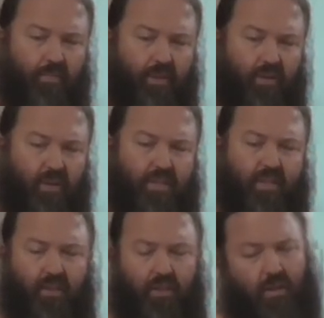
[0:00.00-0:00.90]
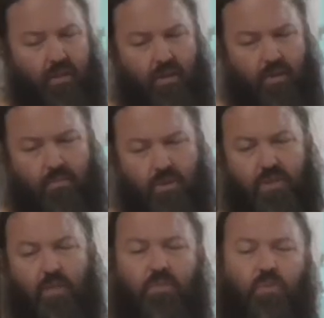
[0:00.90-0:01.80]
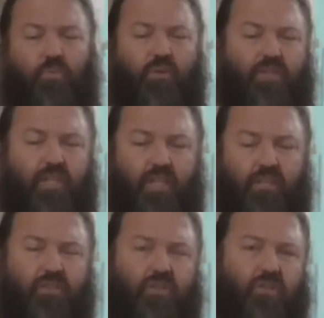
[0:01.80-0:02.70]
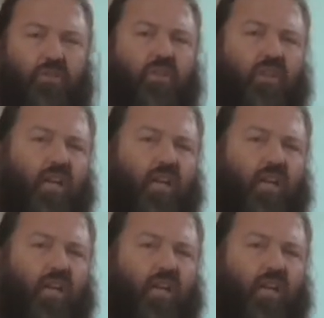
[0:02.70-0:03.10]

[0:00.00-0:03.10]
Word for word: because Muslims were pushing into